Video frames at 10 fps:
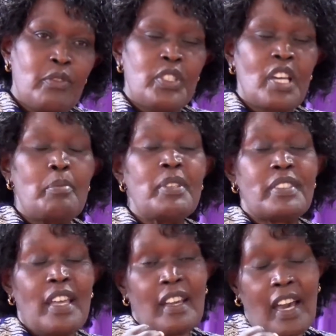We shall be
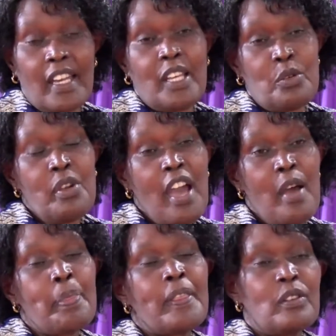saying,
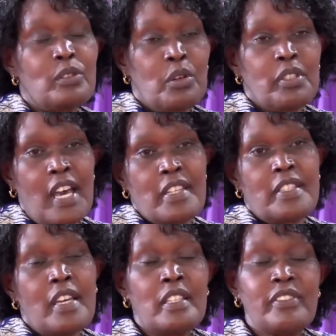hallelujah, God has
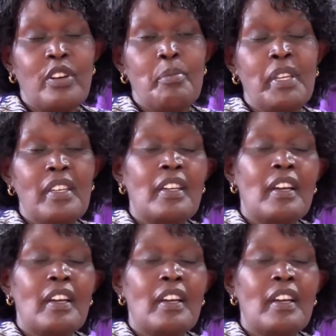done it for me.